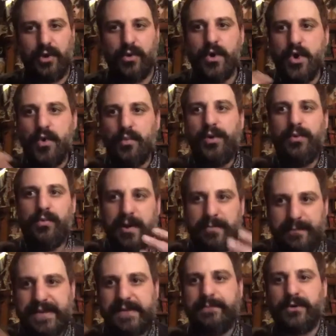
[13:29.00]
We want
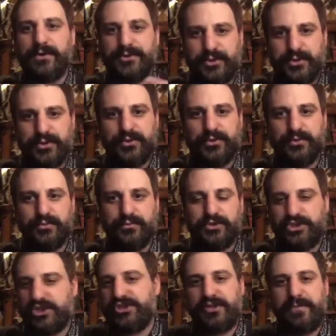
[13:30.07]
people to
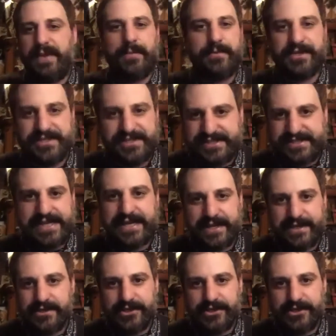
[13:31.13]
be able to see it,